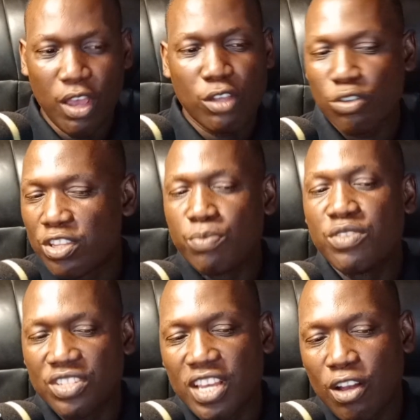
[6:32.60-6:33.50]
So this
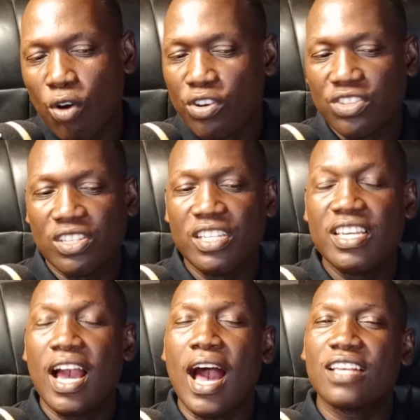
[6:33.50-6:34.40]
mistake,
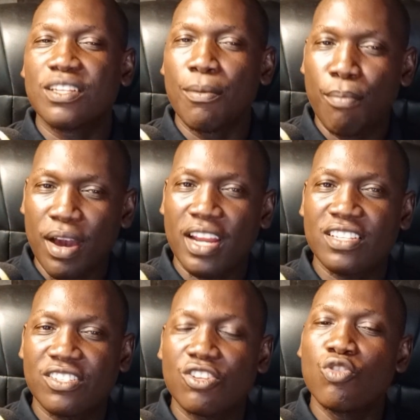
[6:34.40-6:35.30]
honestly, has
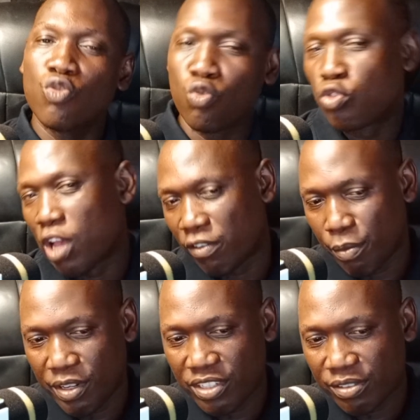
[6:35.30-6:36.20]
embarrassed Ruto
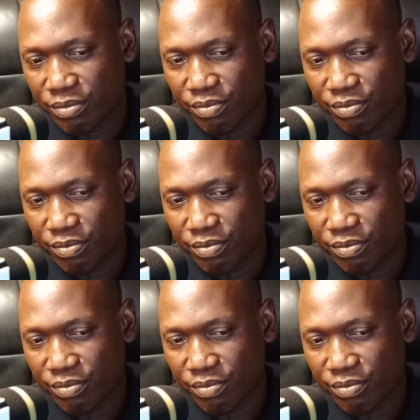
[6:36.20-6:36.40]
government.